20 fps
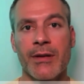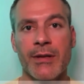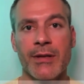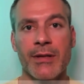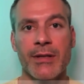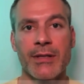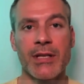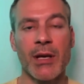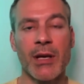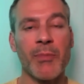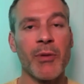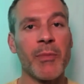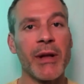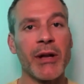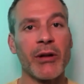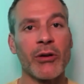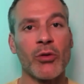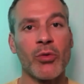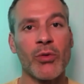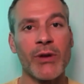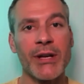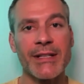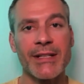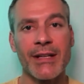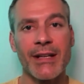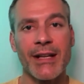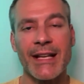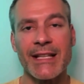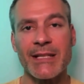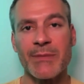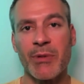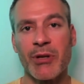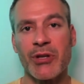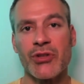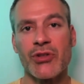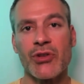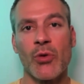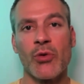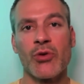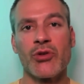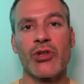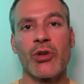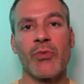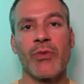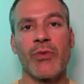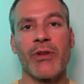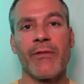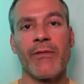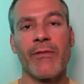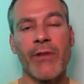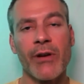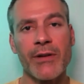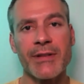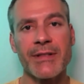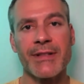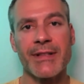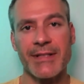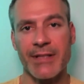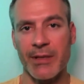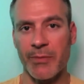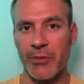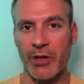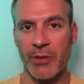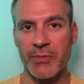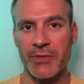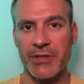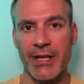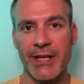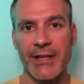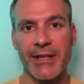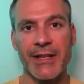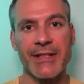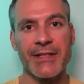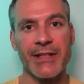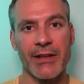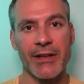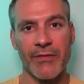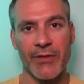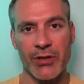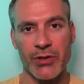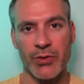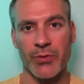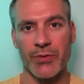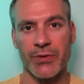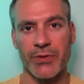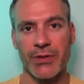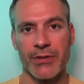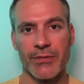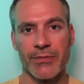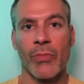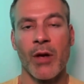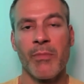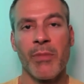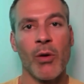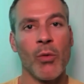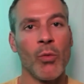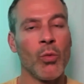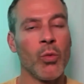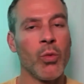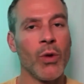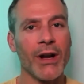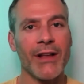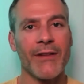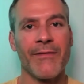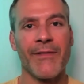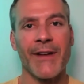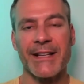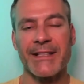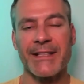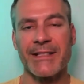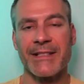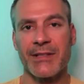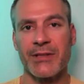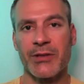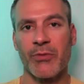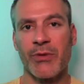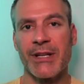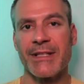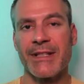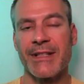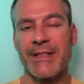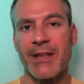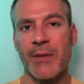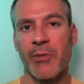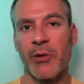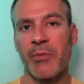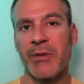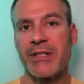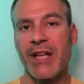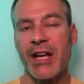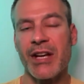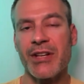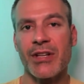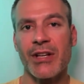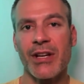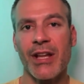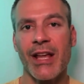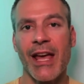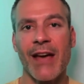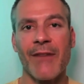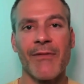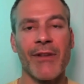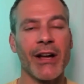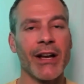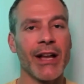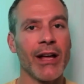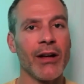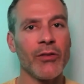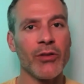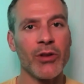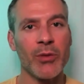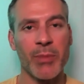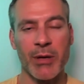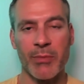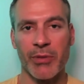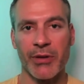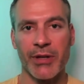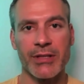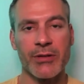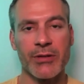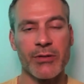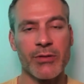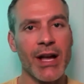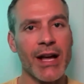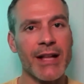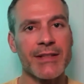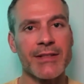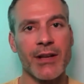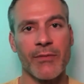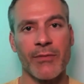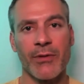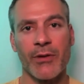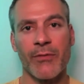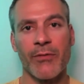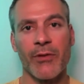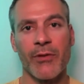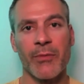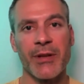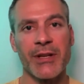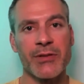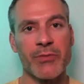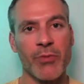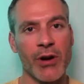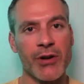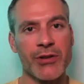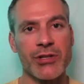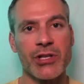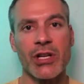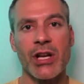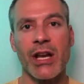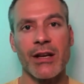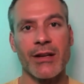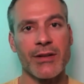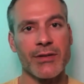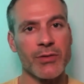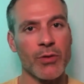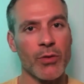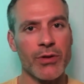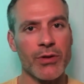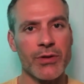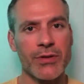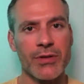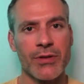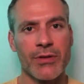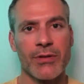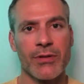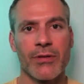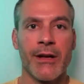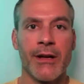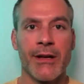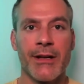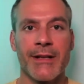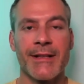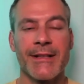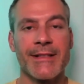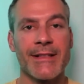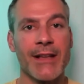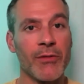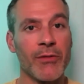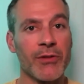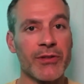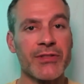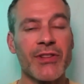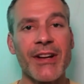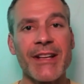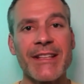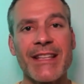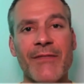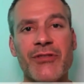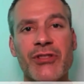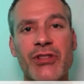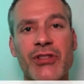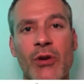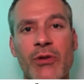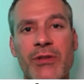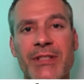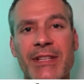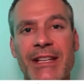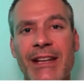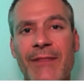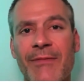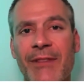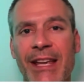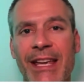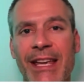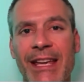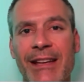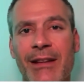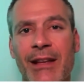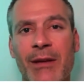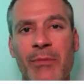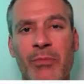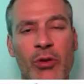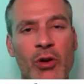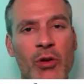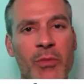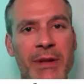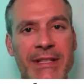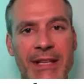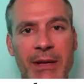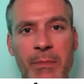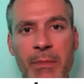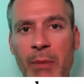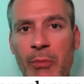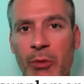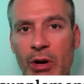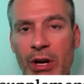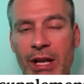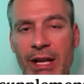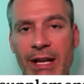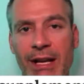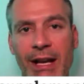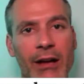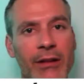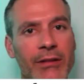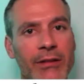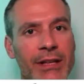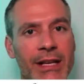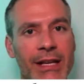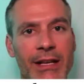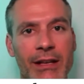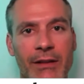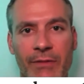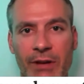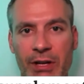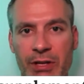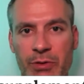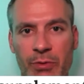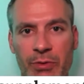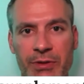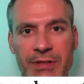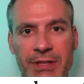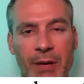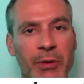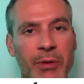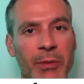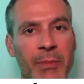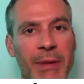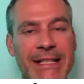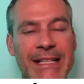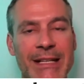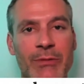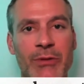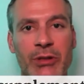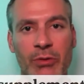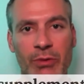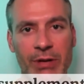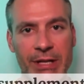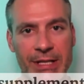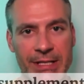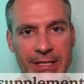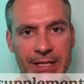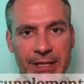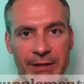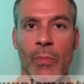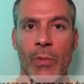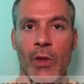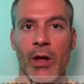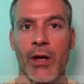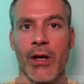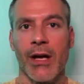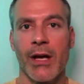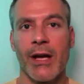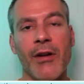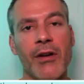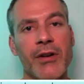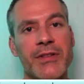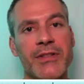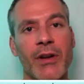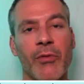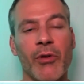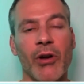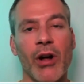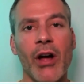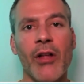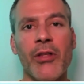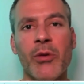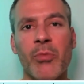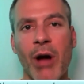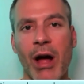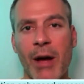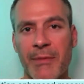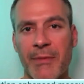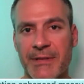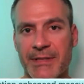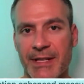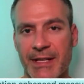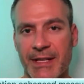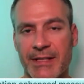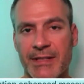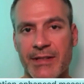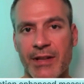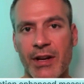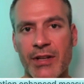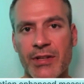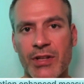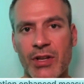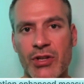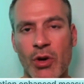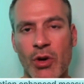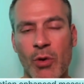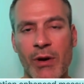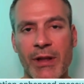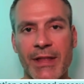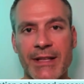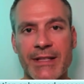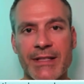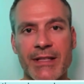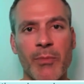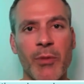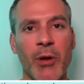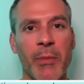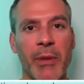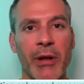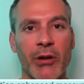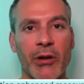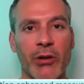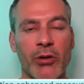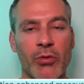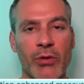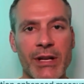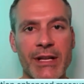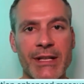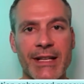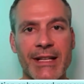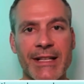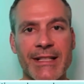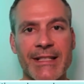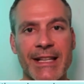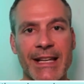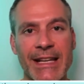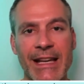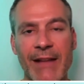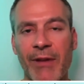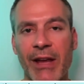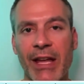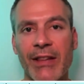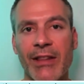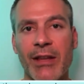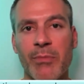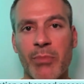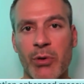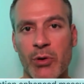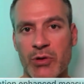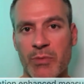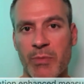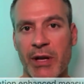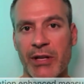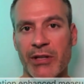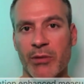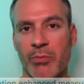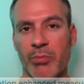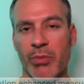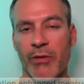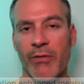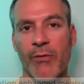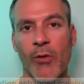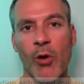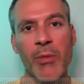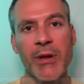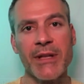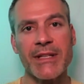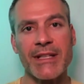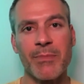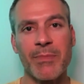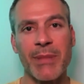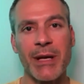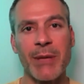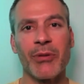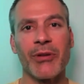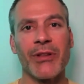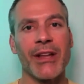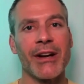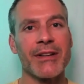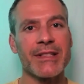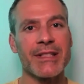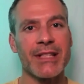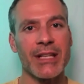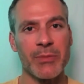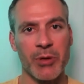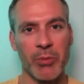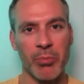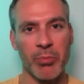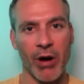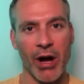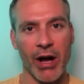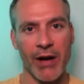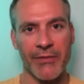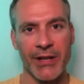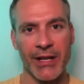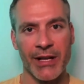Supplemental creatine has been shown to reverse the symptoms in these individuals. But what effects does creatine supplementation have on healthy people that do not suffer from these rare genetic disorders? Several studies have shown significant improvements in memory in healthy individuals supplementing with creatine. And there are several other promising studies showing that supplemental creatine significantly boosts mental performance in people that are sleep deprived.